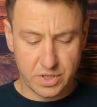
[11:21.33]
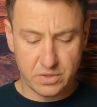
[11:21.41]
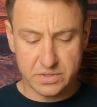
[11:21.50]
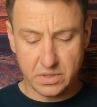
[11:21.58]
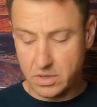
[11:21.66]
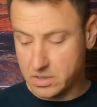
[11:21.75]
goes
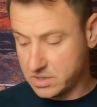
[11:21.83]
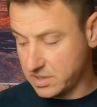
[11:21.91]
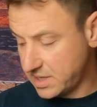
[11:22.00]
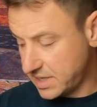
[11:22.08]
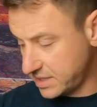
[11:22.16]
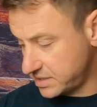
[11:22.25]
along the
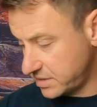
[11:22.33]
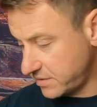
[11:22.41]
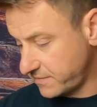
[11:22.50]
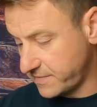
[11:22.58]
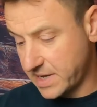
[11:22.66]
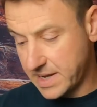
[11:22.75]
lines
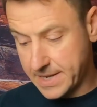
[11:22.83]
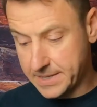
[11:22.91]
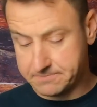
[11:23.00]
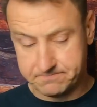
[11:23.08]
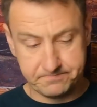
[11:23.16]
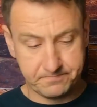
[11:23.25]
of, what